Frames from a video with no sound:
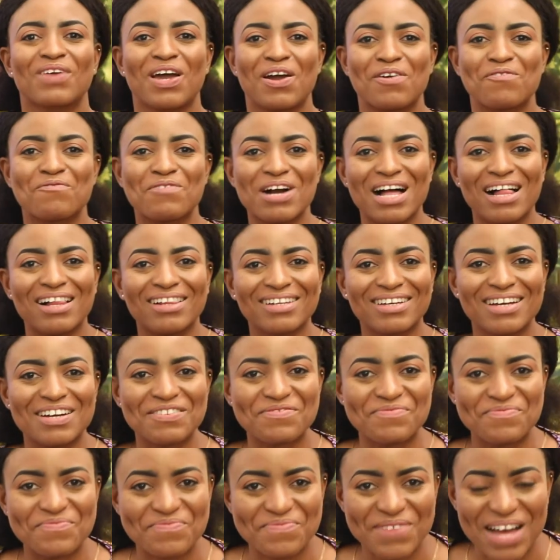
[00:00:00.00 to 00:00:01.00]

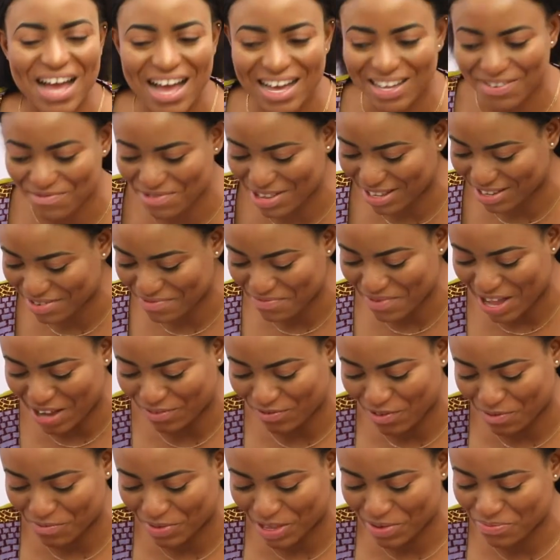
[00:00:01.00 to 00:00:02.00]
Welcome back
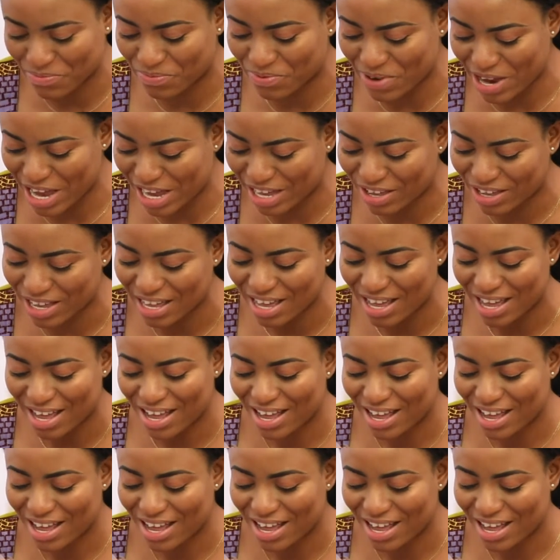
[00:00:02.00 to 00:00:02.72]
from the break.